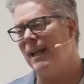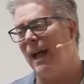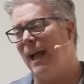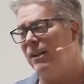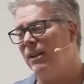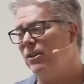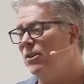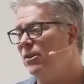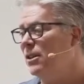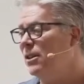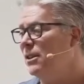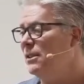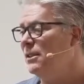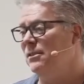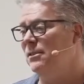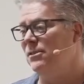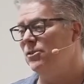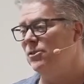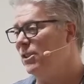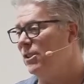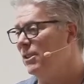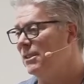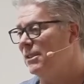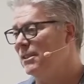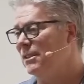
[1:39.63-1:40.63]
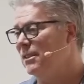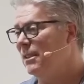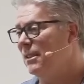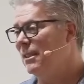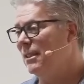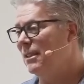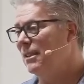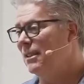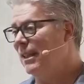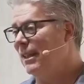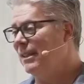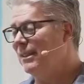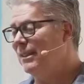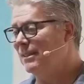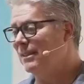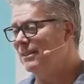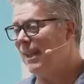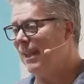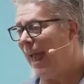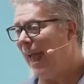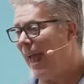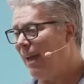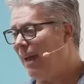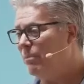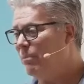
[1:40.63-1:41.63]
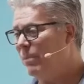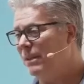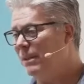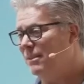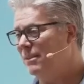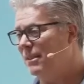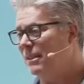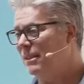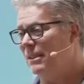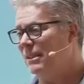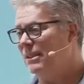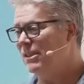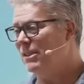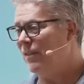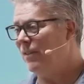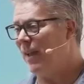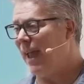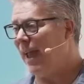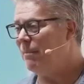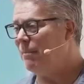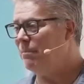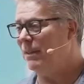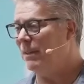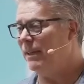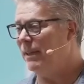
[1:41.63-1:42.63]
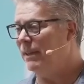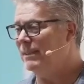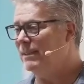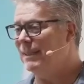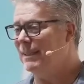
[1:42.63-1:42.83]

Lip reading: I couldn't just let this happen to this family.